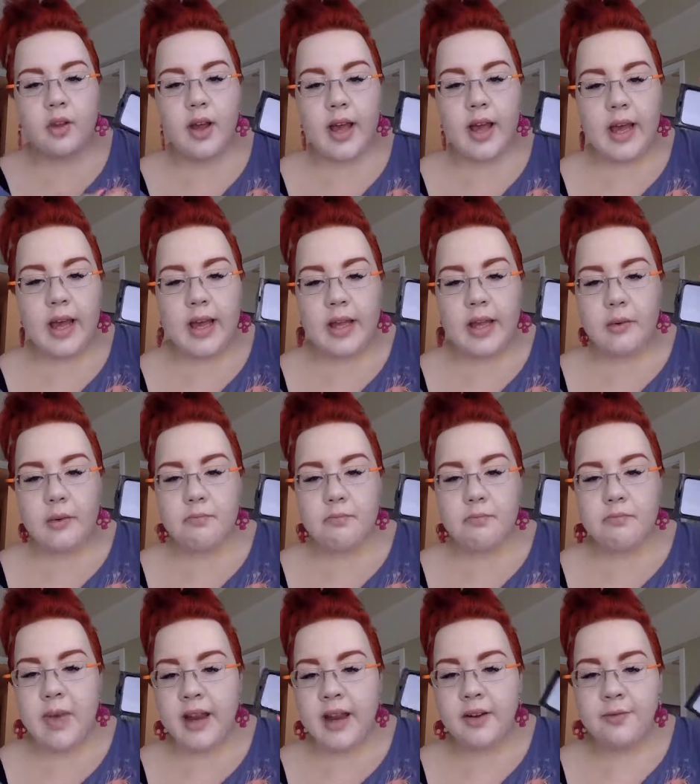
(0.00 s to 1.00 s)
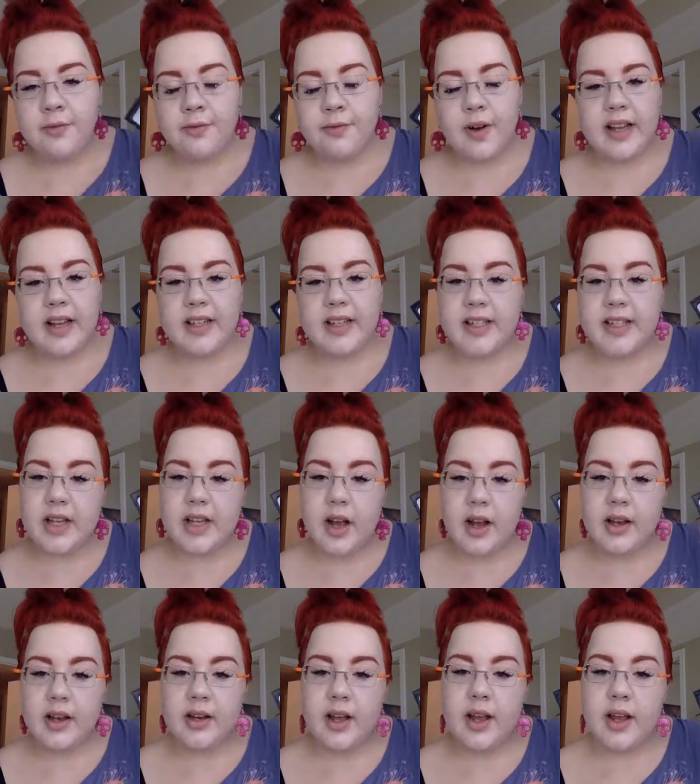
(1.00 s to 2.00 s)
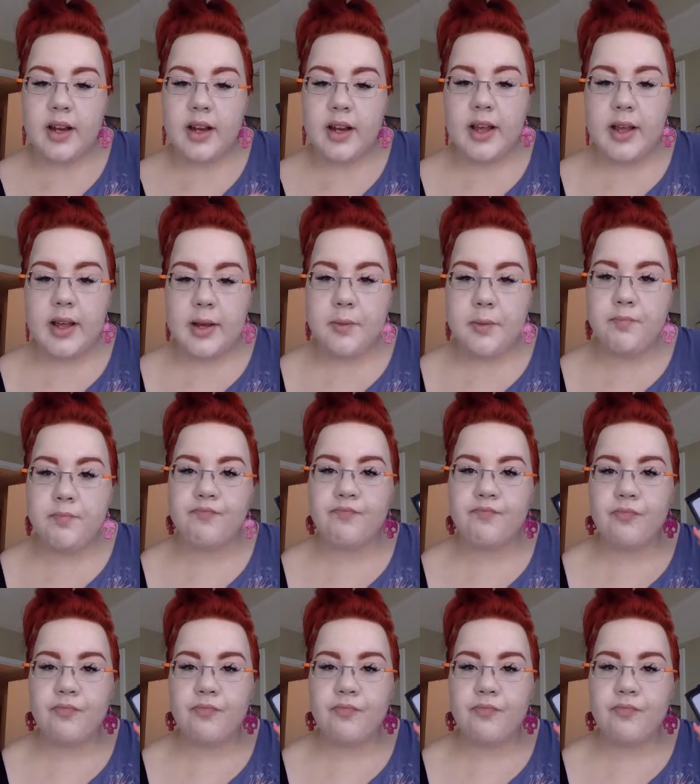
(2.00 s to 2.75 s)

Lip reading: a mattifying side and a